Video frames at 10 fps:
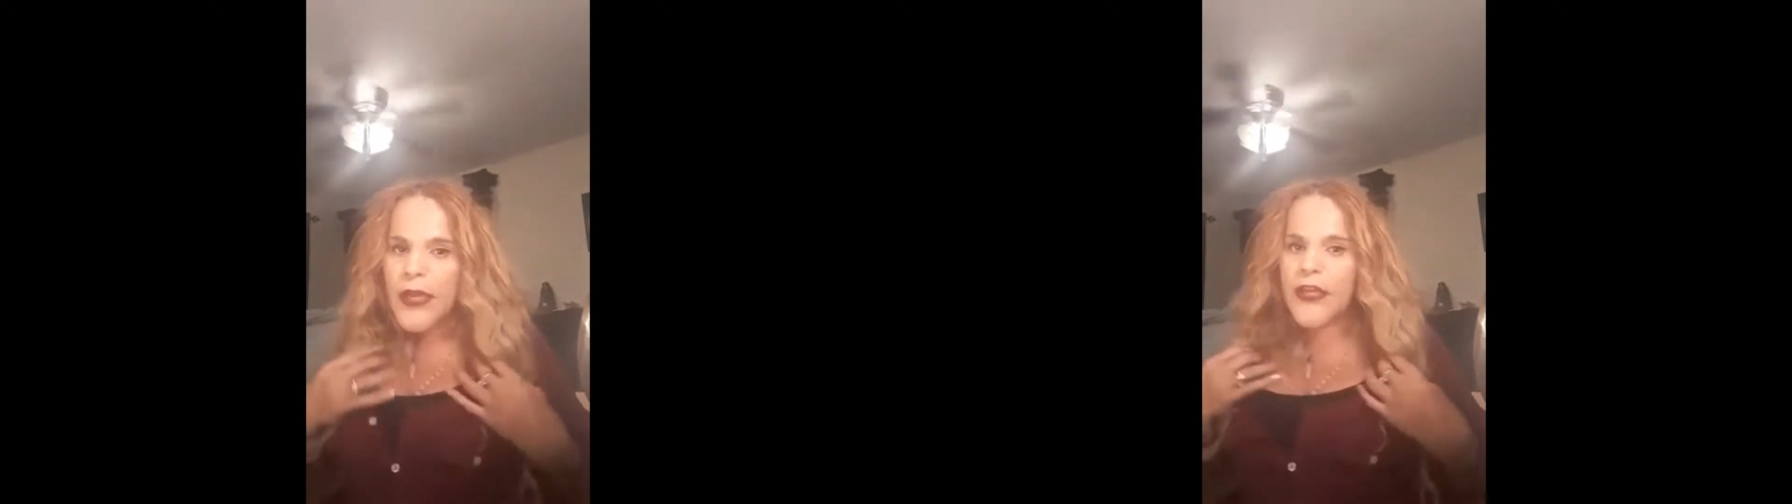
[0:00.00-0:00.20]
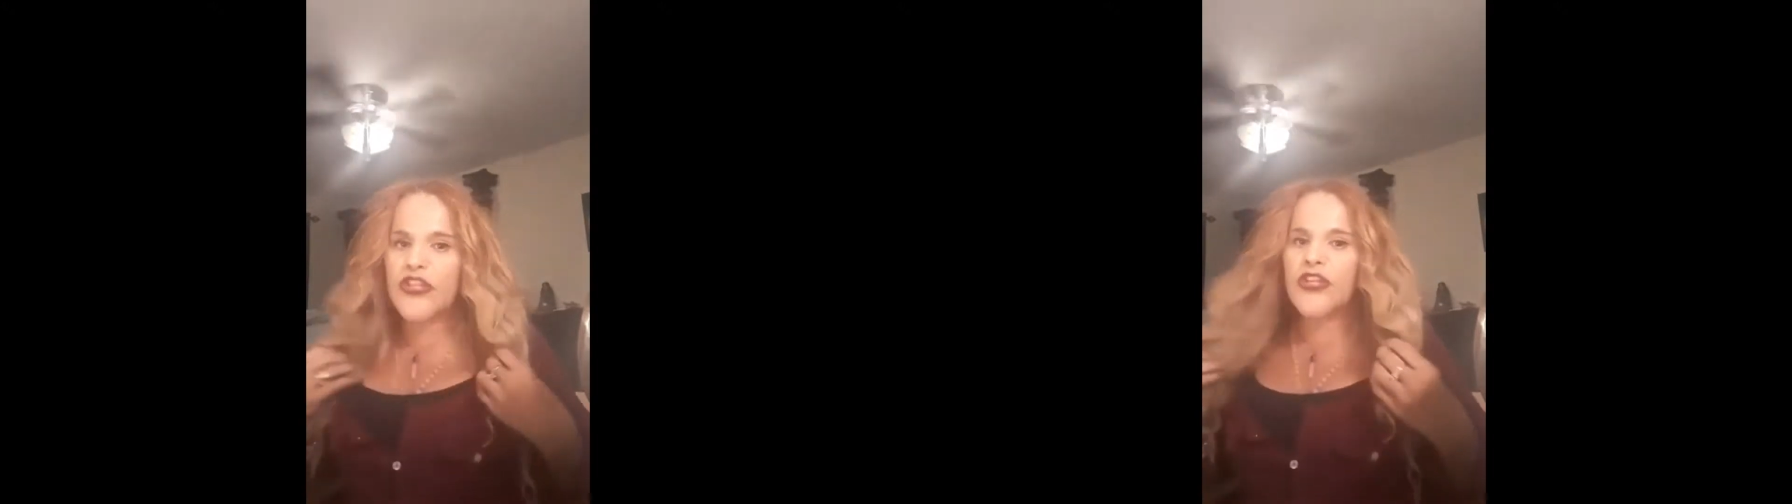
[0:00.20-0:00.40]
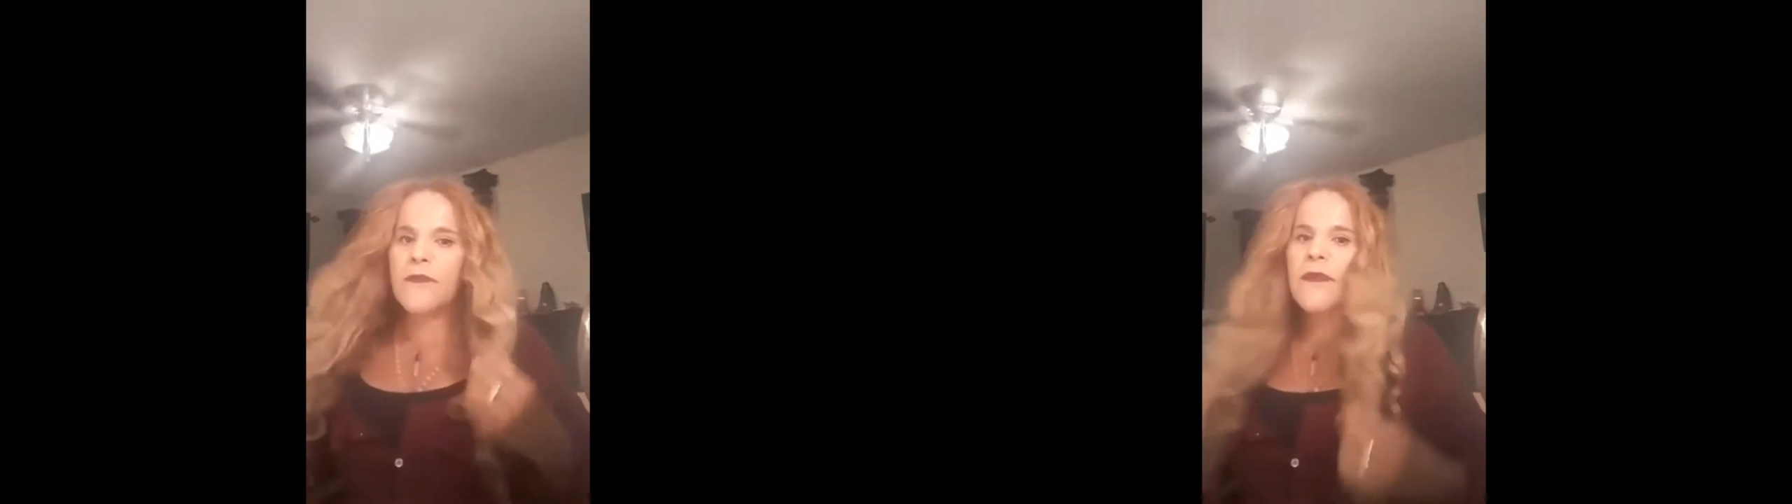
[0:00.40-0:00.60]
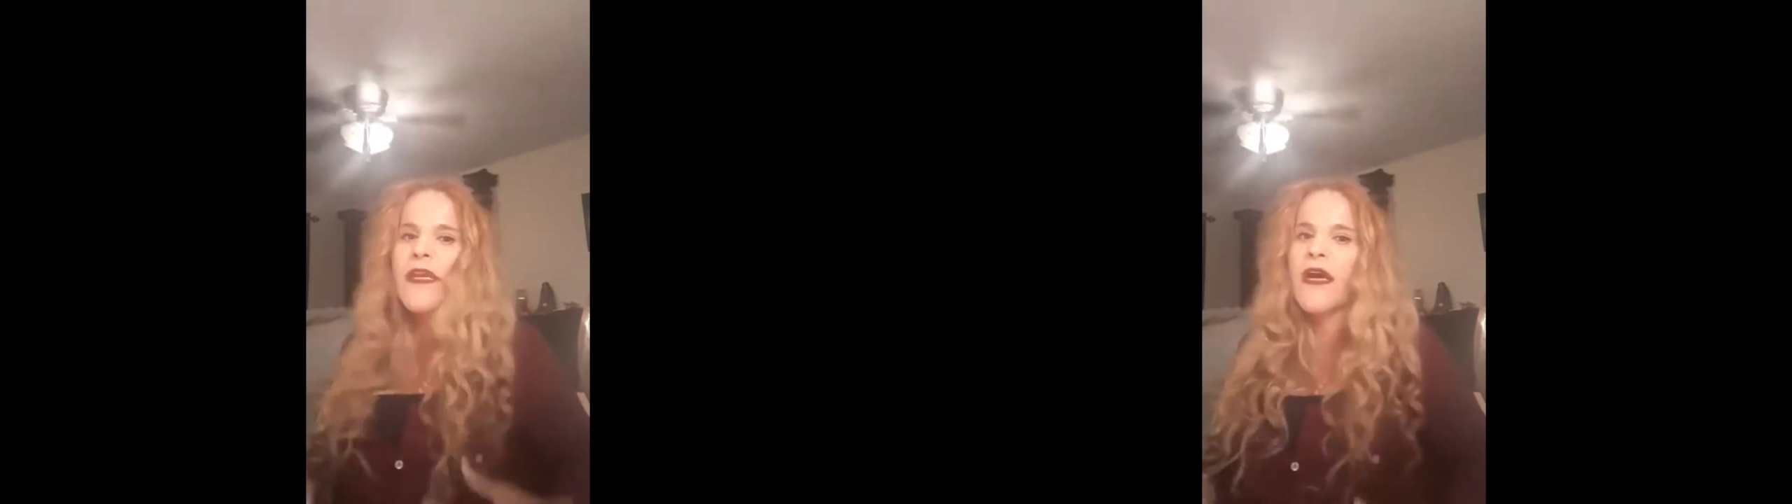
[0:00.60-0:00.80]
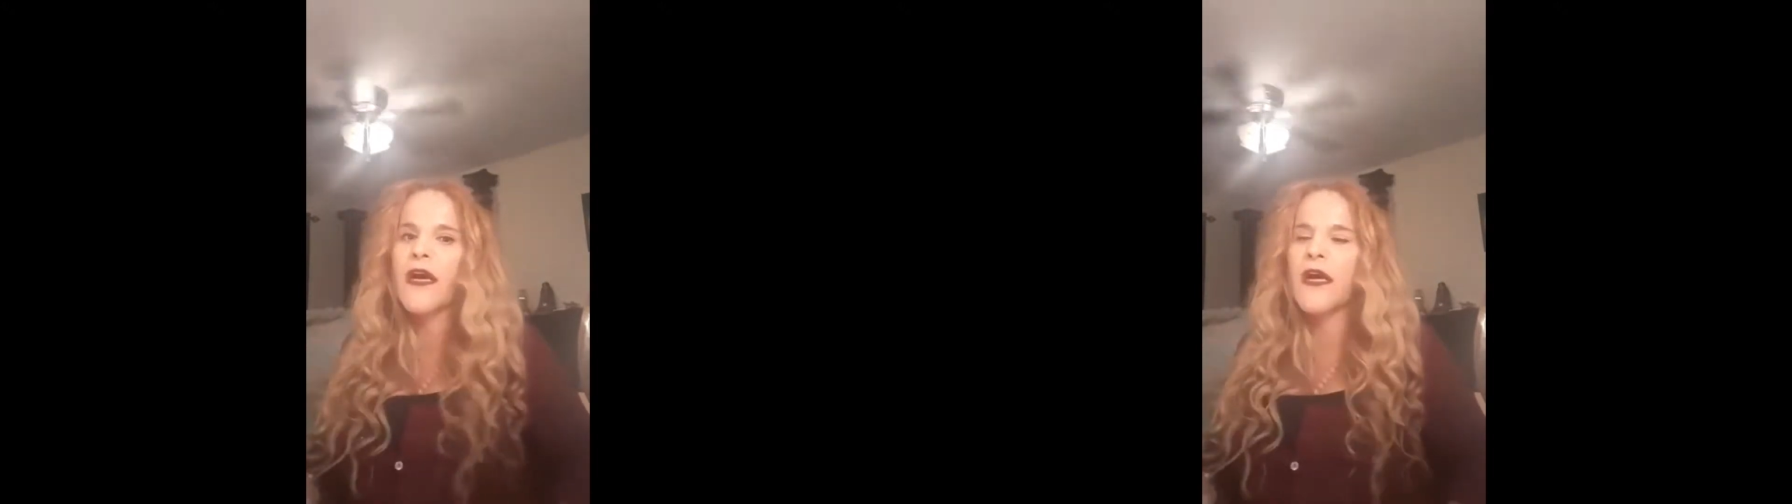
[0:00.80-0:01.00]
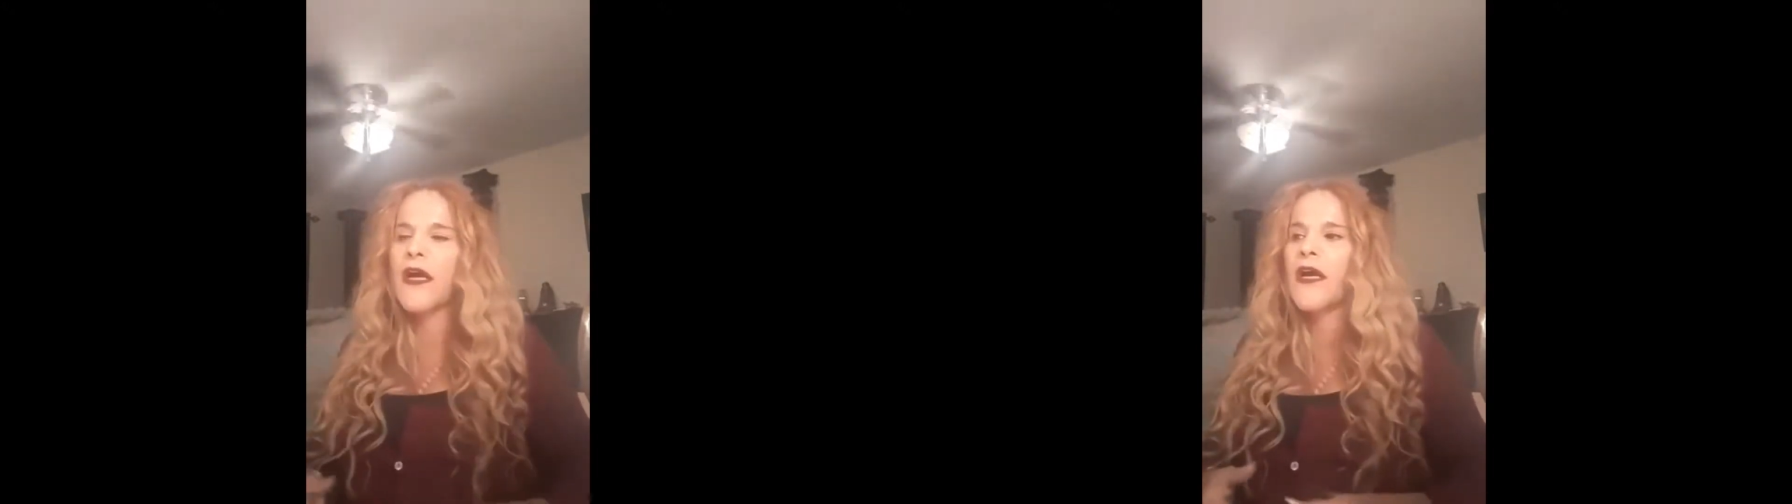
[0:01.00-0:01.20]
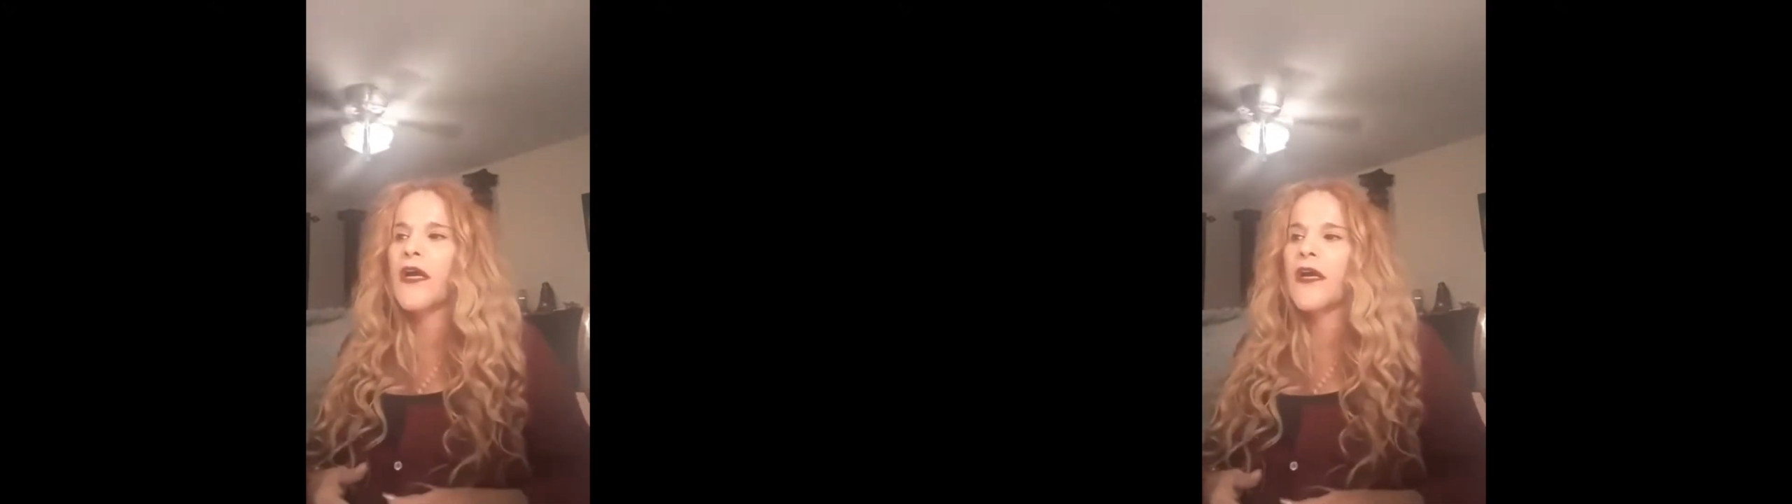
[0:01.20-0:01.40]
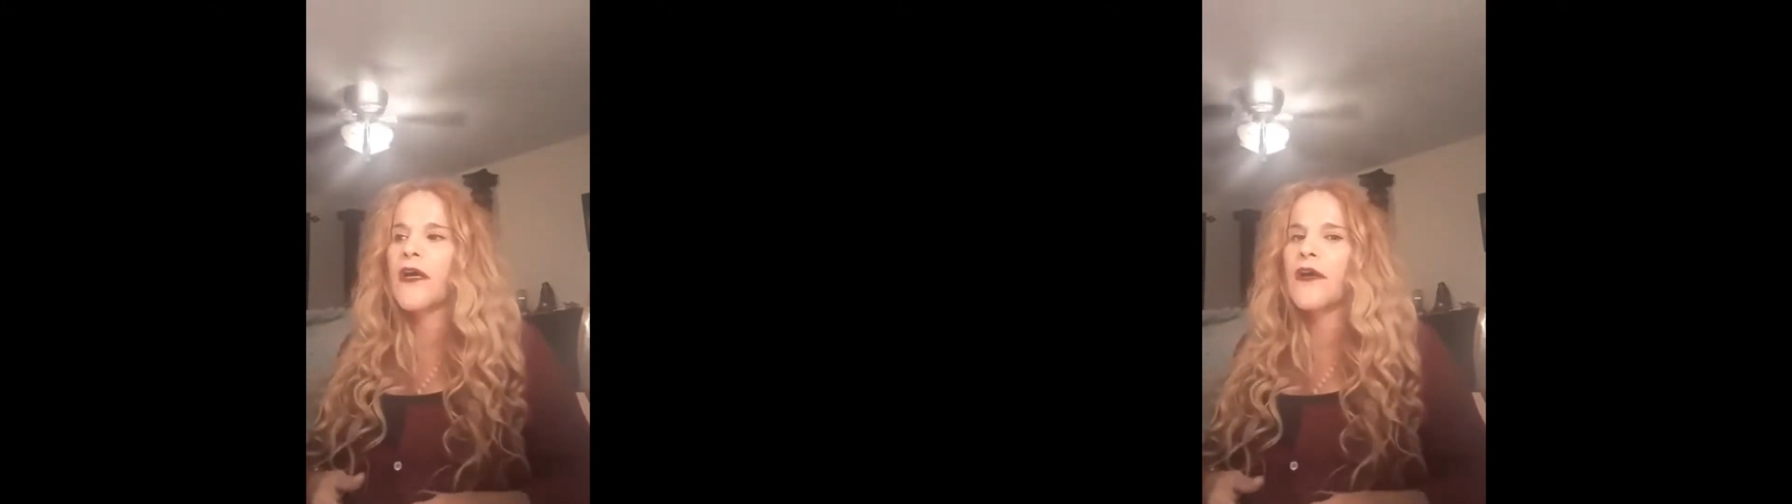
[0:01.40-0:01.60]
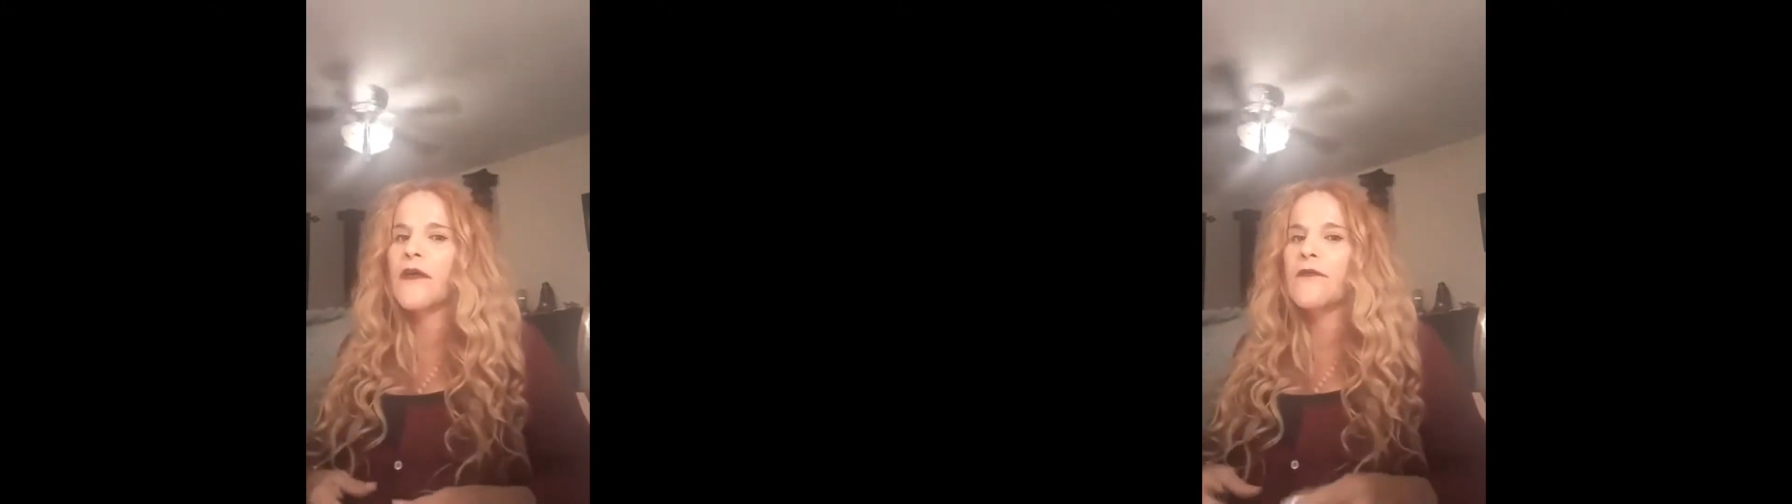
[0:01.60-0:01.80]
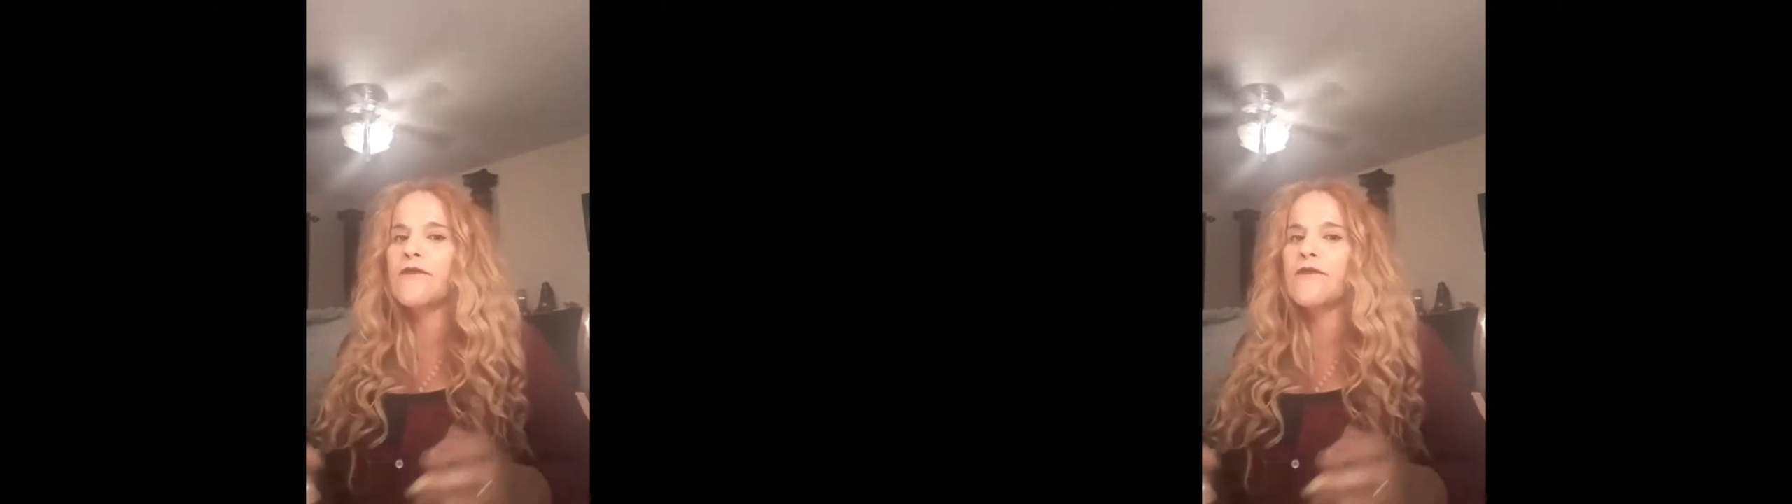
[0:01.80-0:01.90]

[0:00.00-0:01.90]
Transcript: It should be a